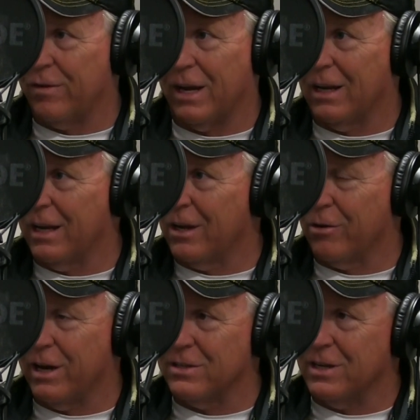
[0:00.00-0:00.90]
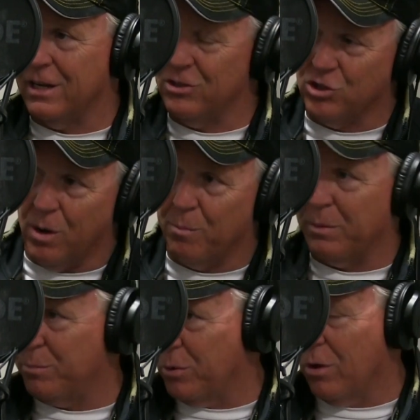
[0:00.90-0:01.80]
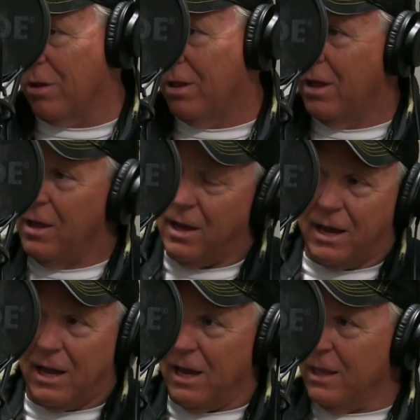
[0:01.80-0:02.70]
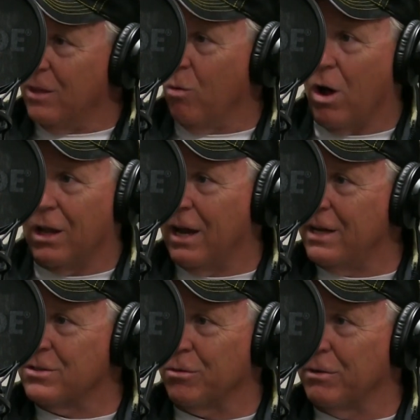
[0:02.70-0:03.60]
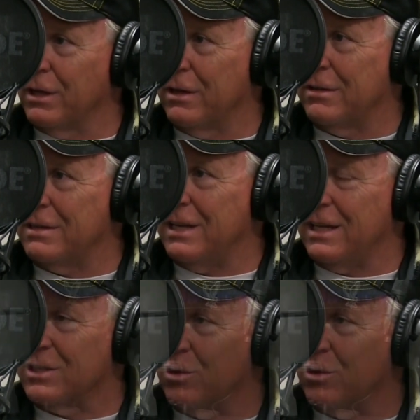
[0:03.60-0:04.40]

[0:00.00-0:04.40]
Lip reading: fight like crazy and jump and pull, and the walleyes are really good to eat.